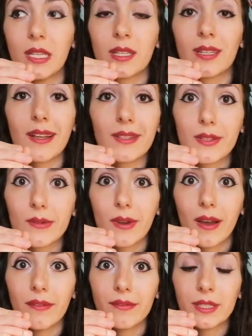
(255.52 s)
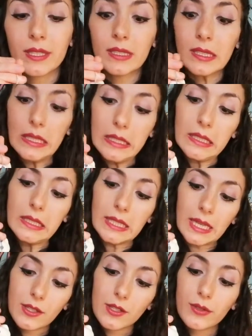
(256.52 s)
not so confident.
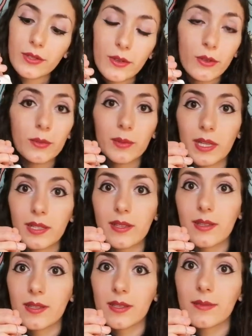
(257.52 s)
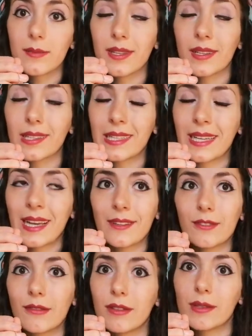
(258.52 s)
That's your solar plexus being like, I
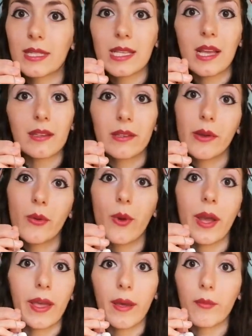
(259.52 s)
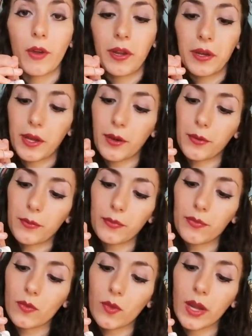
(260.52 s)
don't know exactly who I am right now,
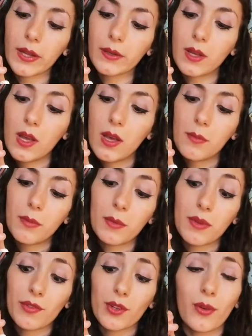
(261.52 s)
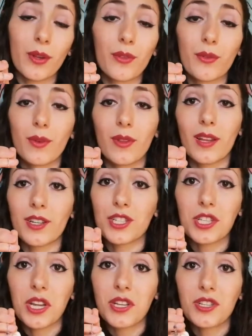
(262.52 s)
right? Maybe if you're going through a lot of
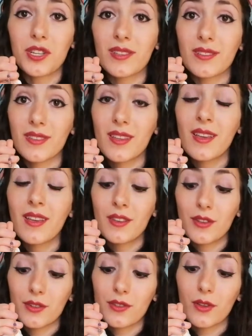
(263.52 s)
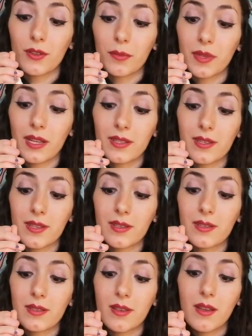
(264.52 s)
changes, your solar
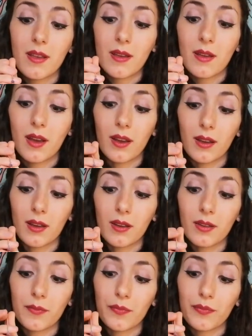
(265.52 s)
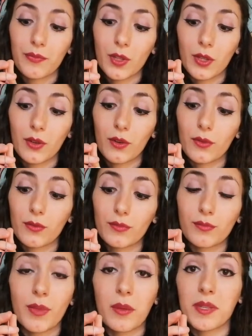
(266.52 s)
plexus,
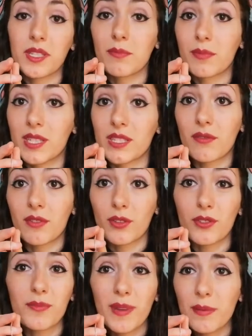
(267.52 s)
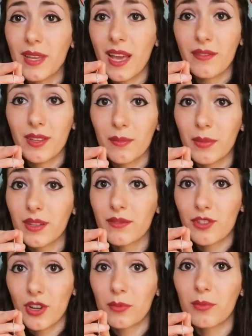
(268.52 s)
maybe a bit difficult. You may be having a bit of
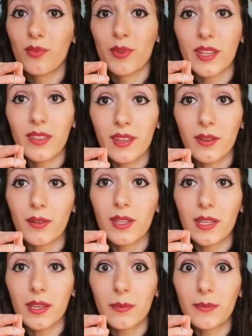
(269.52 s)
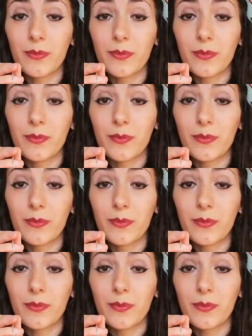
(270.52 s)
trouble breathing, really.